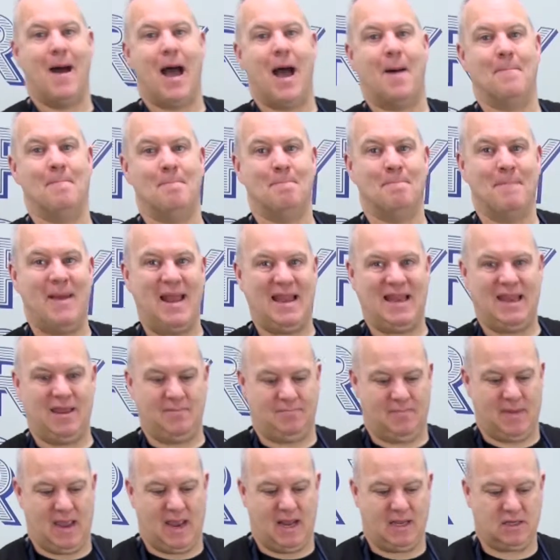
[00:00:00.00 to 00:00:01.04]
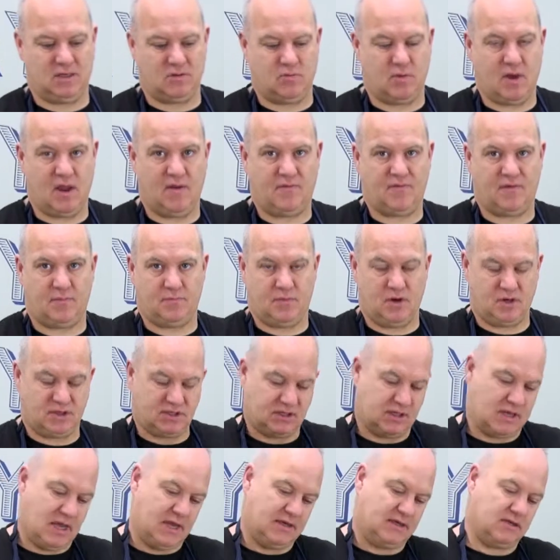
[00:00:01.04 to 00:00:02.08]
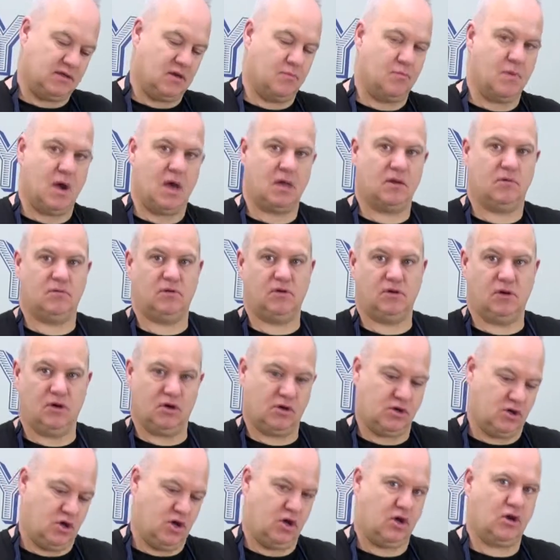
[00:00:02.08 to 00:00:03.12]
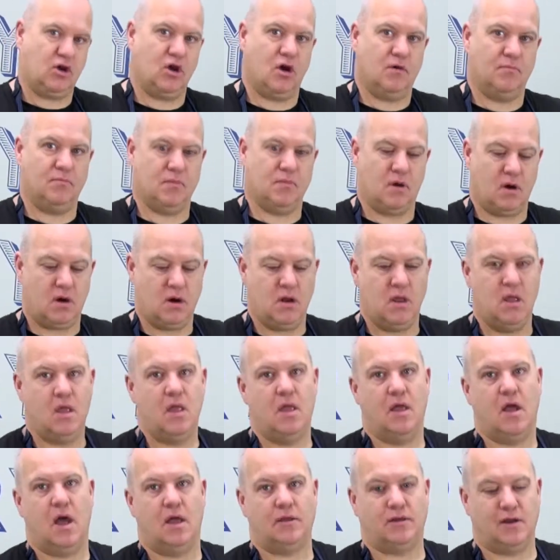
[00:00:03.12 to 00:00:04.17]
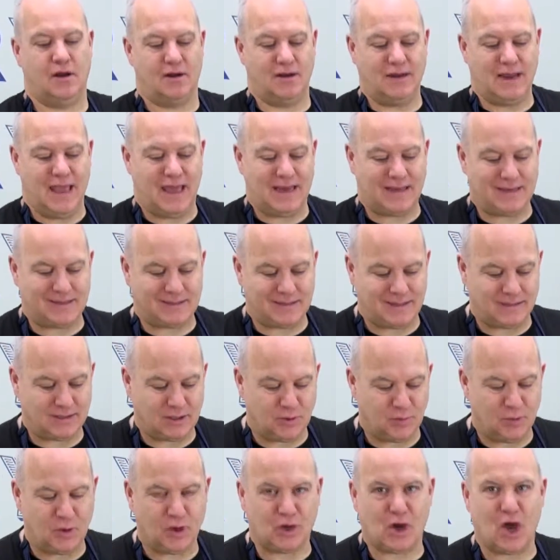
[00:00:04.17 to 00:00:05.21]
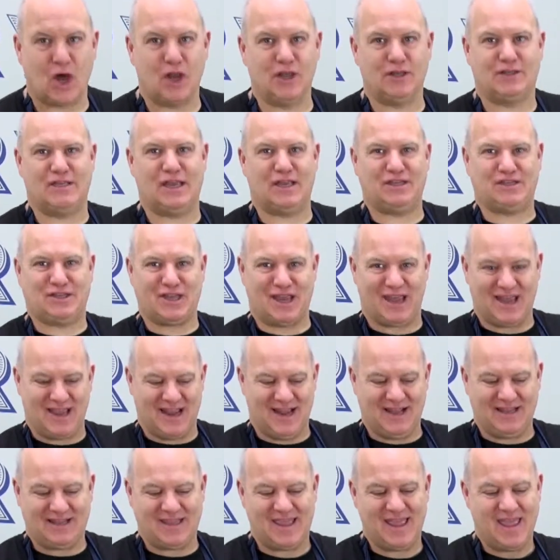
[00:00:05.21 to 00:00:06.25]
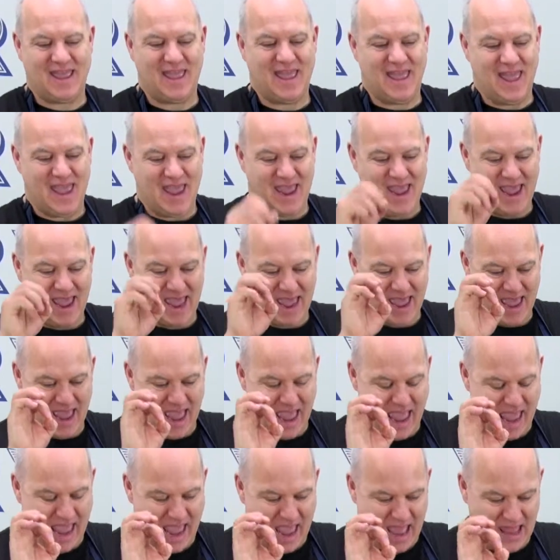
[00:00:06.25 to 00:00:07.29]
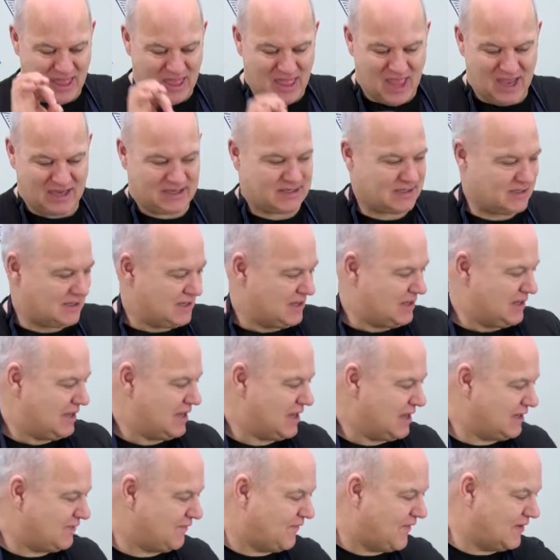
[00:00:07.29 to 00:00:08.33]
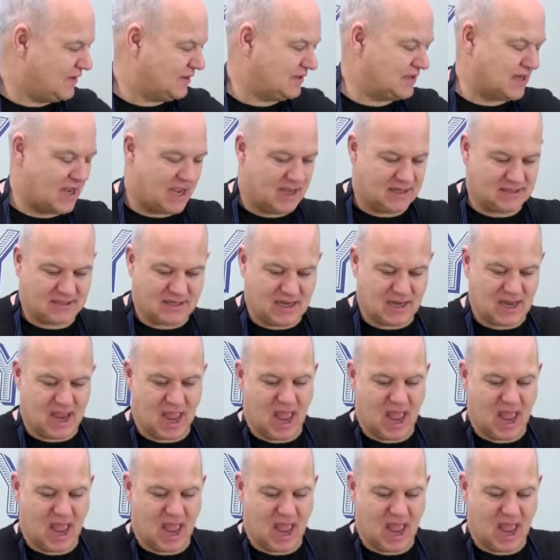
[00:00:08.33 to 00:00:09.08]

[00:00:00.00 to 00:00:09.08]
A million miles away from your sliced tomato, your cucumber, and your lettuce that you would have got as a child. This is fantastic.